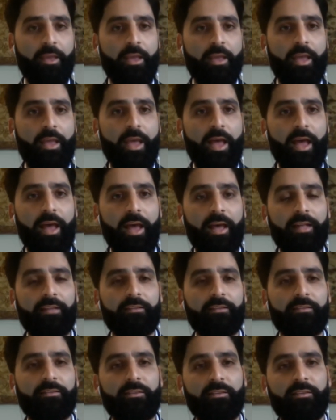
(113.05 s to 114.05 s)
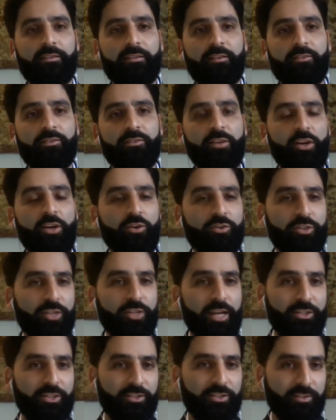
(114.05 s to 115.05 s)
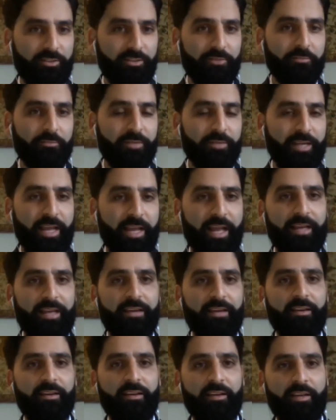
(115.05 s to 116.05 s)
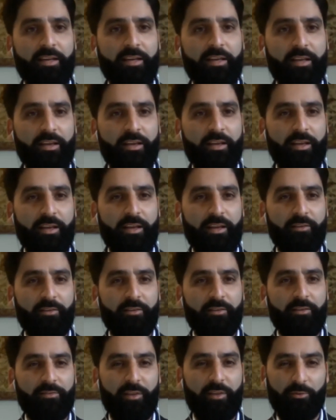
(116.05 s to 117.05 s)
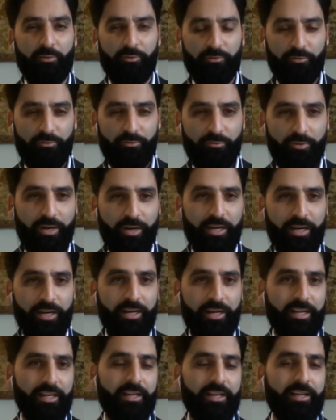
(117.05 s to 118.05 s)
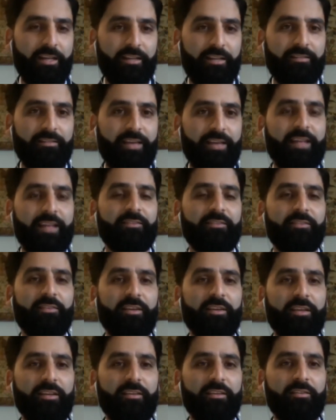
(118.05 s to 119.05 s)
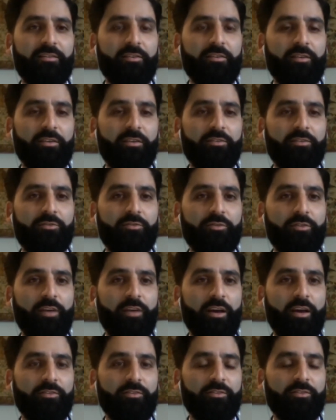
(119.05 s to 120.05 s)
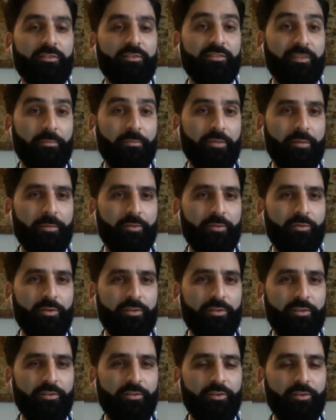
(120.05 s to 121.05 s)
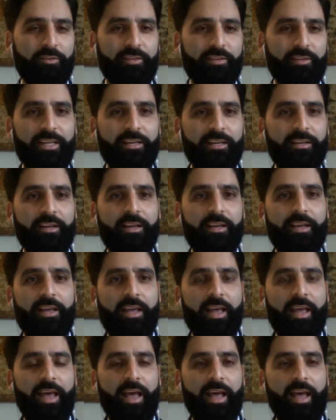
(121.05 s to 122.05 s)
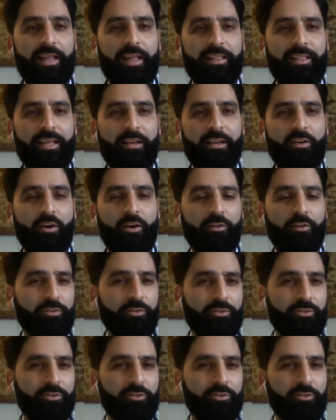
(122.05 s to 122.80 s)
And these negotiations began, that was really intense in September 2013. And then after 2